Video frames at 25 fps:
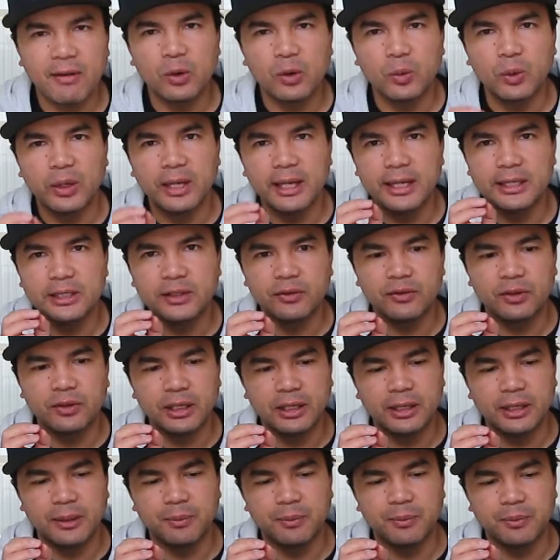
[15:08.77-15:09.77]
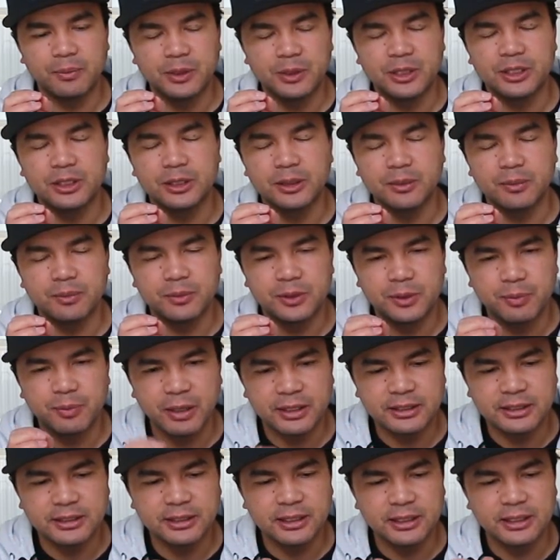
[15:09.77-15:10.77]
that little hint of the
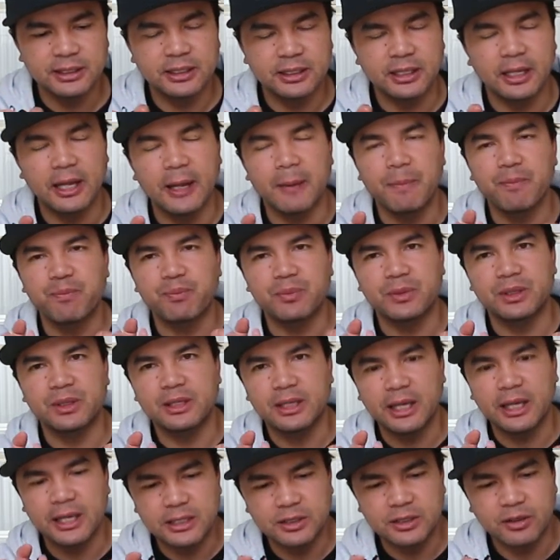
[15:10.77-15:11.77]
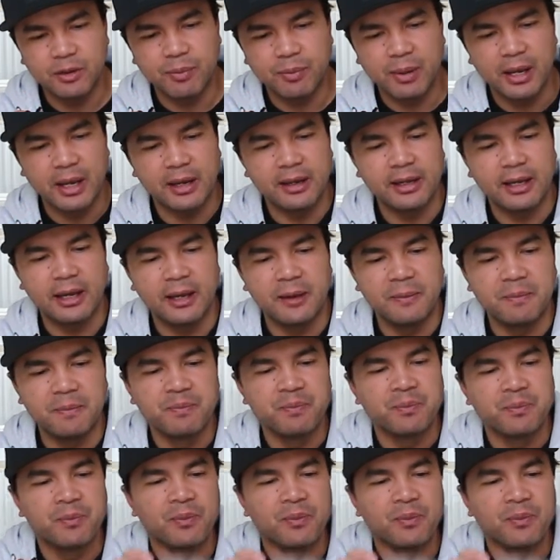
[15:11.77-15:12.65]
sponginess and that taste of the pandan.